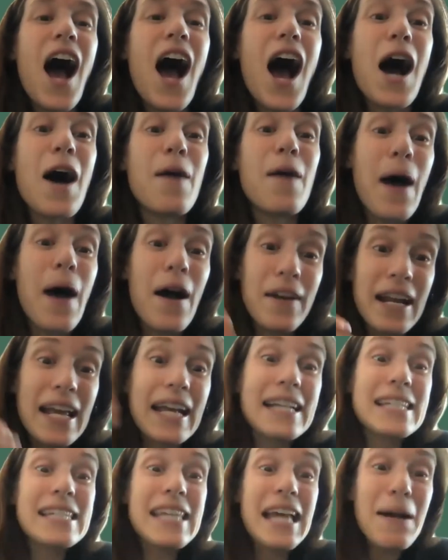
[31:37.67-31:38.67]
about
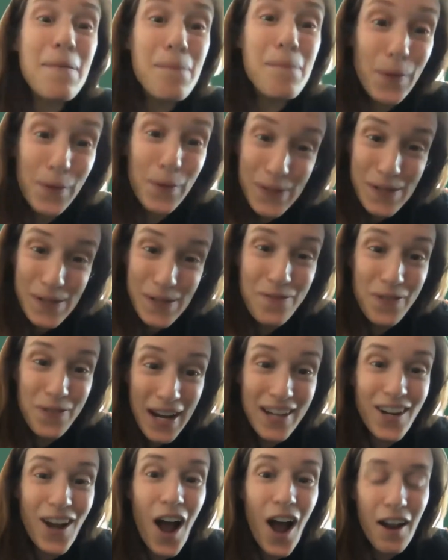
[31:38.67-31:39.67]
examples of
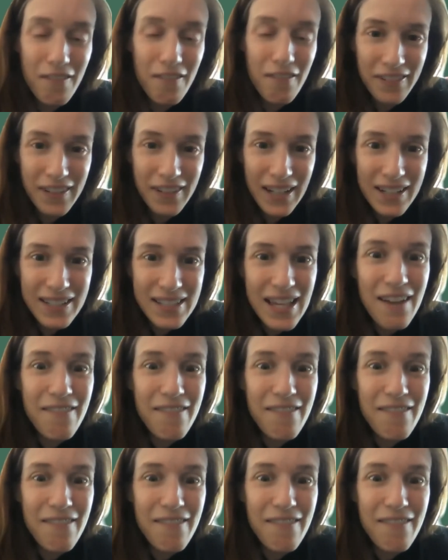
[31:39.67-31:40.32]
when conflicts